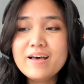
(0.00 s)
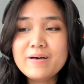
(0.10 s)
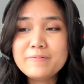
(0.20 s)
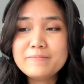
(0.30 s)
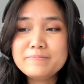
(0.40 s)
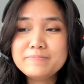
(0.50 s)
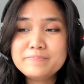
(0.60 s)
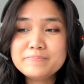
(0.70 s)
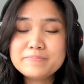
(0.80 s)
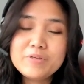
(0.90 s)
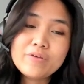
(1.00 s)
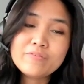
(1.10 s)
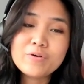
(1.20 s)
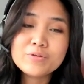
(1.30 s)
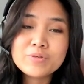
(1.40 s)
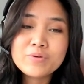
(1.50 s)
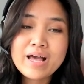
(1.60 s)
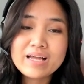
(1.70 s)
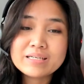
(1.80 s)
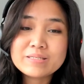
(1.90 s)
I've also
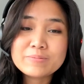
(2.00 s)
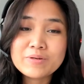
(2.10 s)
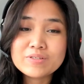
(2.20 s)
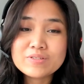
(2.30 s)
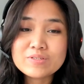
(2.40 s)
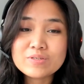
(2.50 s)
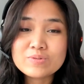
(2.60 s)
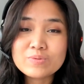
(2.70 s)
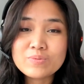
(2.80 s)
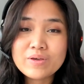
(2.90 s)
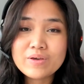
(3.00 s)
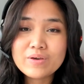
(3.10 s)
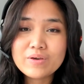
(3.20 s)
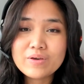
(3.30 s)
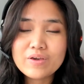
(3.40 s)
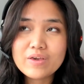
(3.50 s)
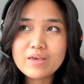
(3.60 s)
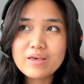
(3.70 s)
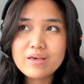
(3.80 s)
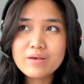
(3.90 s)
had experiences where
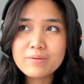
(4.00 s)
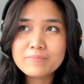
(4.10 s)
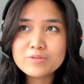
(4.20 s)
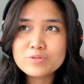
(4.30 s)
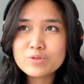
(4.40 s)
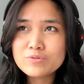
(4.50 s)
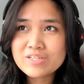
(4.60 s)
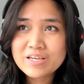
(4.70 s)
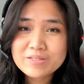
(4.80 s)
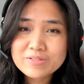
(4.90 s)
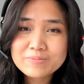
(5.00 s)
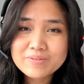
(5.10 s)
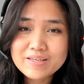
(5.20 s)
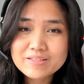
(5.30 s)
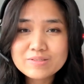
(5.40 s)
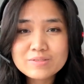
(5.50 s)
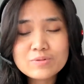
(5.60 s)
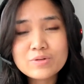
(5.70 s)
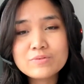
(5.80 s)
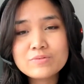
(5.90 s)
it sort of changed me and
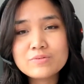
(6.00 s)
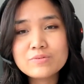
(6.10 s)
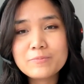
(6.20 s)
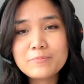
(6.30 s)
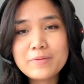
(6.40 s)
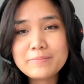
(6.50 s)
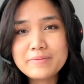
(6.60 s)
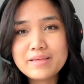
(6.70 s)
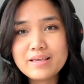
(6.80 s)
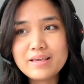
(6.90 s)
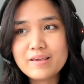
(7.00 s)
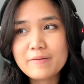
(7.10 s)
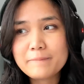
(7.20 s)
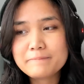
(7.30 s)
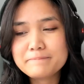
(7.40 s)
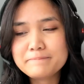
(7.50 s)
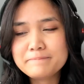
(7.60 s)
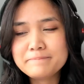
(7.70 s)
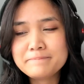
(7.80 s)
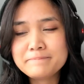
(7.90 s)
sort of made me
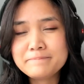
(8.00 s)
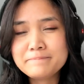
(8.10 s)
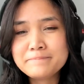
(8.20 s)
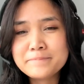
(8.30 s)
um,